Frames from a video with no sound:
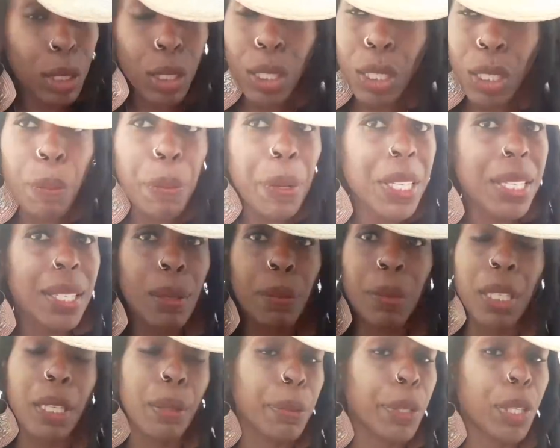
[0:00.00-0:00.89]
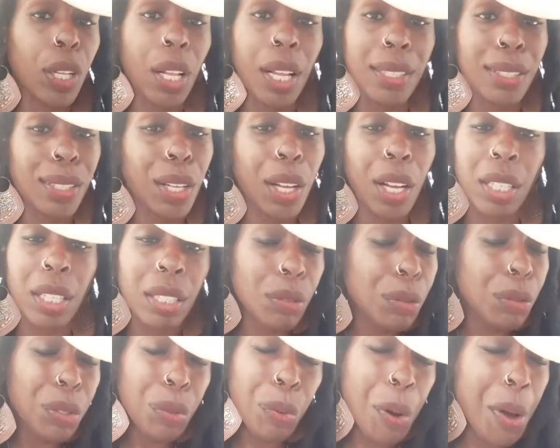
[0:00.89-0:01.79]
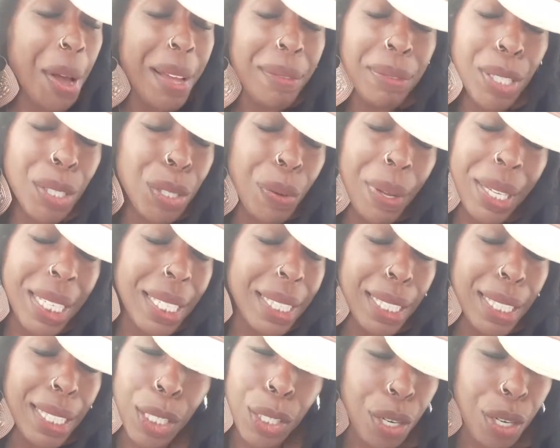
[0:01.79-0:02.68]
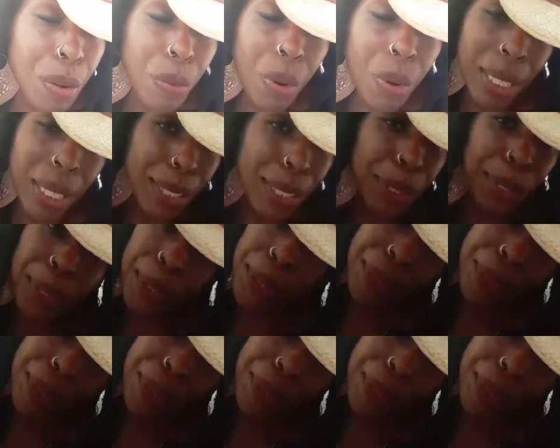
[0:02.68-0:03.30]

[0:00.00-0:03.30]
you know, put some lip gloss on. You don't have to do anything you don't want to do.